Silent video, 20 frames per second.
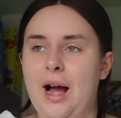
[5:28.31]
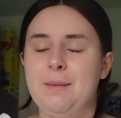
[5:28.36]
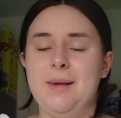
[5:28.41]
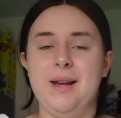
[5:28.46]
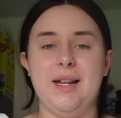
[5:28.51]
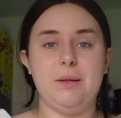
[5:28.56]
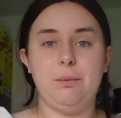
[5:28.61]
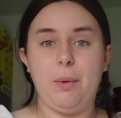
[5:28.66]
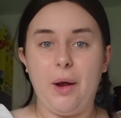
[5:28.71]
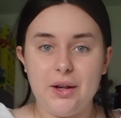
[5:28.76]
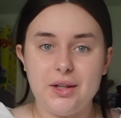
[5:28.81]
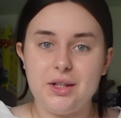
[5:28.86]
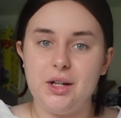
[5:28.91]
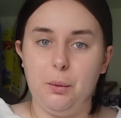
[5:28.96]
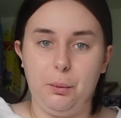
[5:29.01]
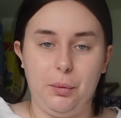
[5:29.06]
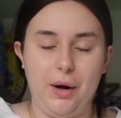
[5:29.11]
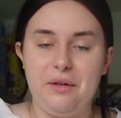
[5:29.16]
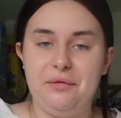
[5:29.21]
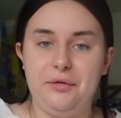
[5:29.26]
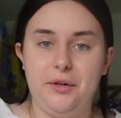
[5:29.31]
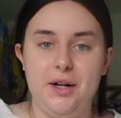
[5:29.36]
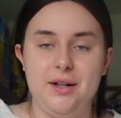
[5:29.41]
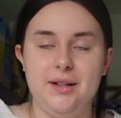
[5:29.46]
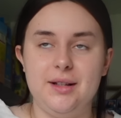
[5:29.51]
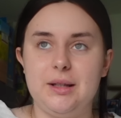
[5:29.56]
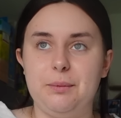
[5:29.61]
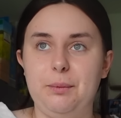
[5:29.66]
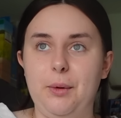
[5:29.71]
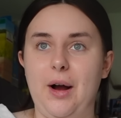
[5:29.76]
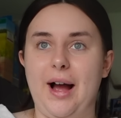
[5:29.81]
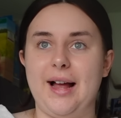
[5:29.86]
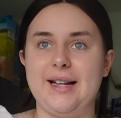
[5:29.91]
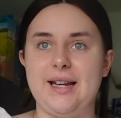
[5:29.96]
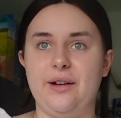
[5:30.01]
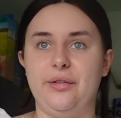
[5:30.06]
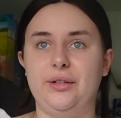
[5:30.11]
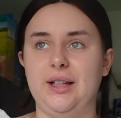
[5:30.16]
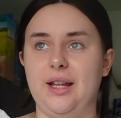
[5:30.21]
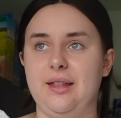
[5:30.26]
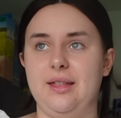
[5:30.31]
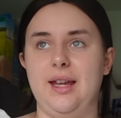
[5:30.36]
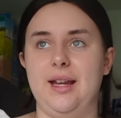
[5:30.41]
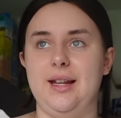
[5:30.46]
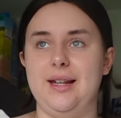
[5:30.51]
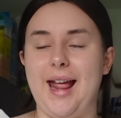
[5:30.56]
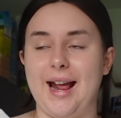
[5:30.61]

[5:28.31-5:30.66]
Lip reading: I mean, it's personal preference, but I definitely think